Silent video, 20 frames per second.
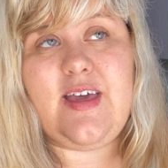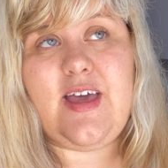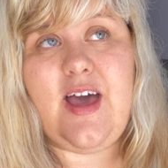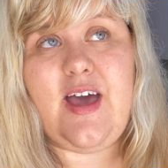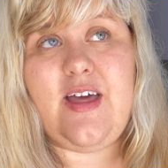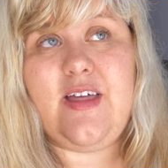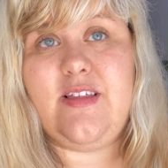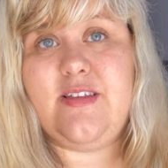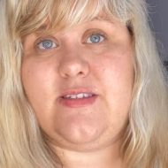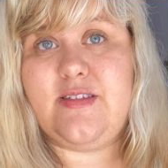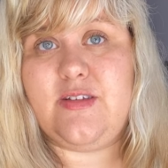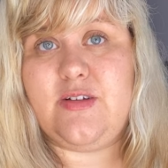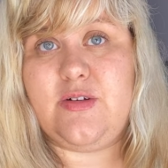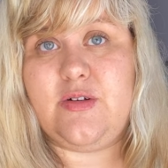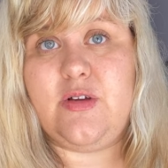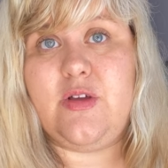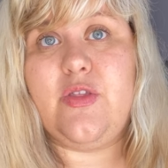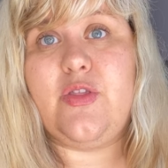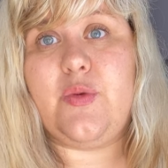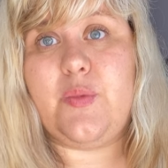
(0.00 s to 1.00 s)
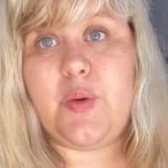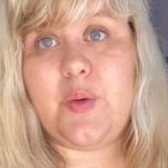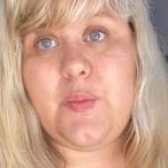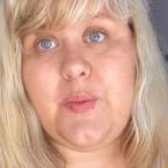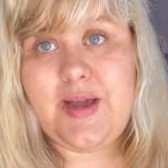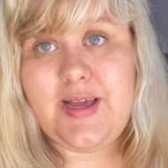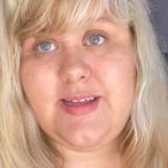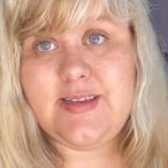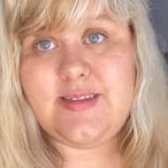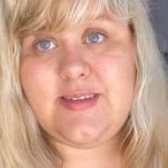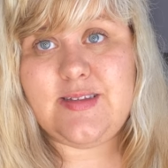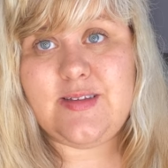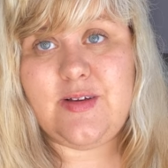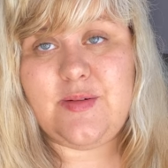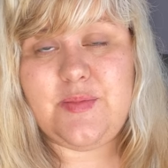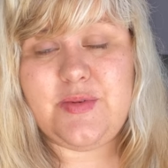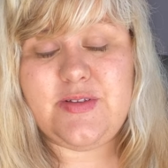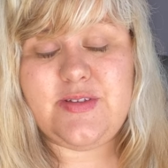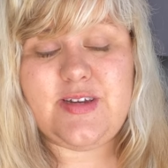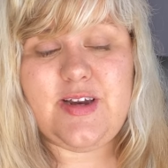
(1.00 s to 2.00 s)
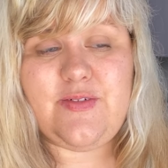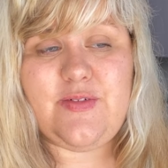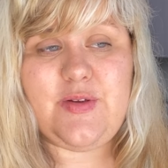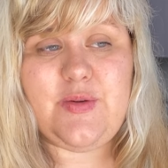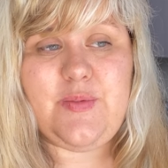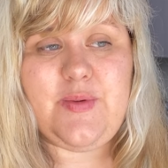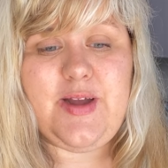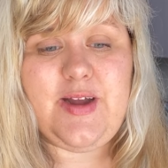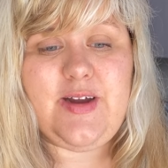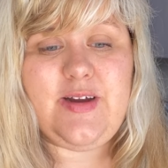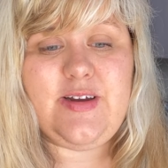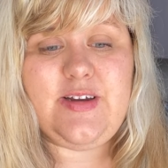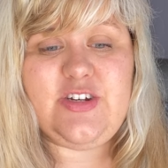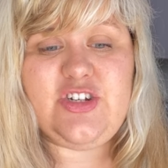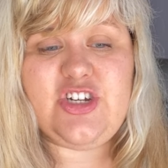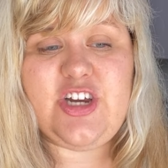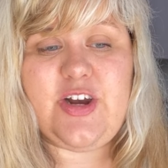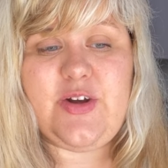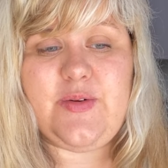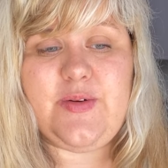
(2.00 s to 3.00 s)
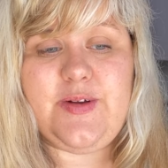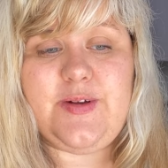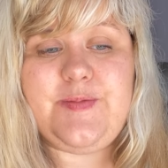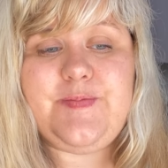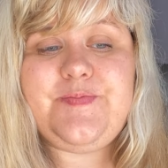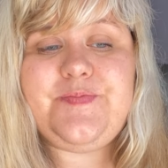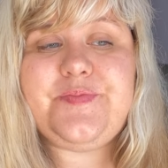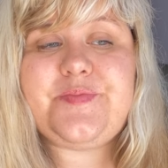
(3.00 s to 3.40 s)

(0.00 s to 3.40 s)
got is there were waits almost everywhere in general.